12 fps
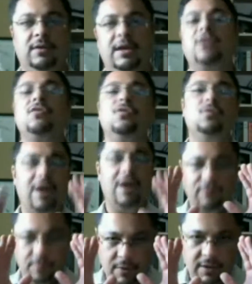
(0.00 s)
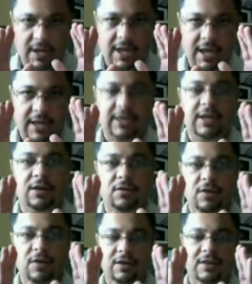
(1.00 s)
Okay, you do have to put, you know,
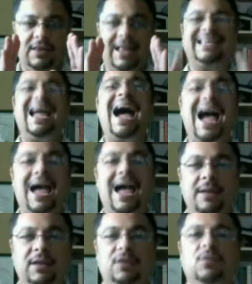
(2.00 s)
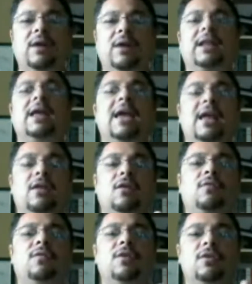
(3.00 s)
the time into it in
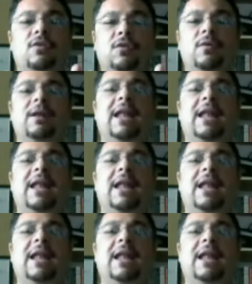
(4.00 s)
order for you to do it.